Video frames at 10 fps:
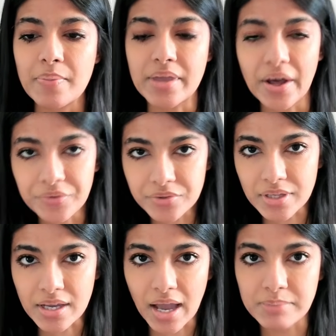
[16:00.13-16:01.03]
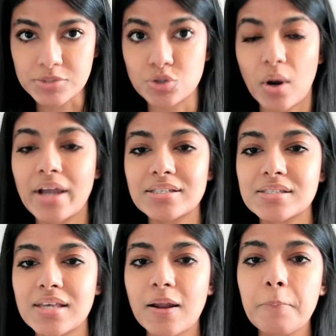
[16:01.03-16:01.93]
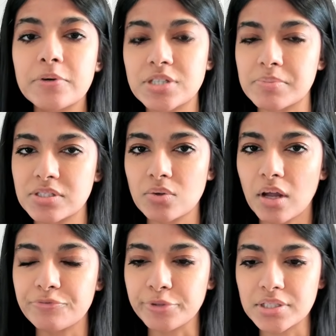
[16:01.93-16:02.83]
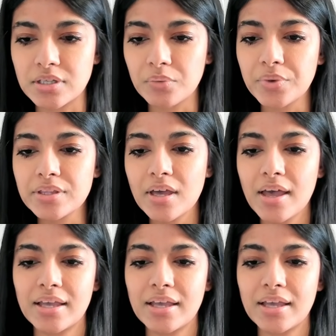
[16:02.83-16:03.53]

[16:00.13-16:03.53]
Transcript: The other thing I'm trying to set up, which I'm still not fully done with,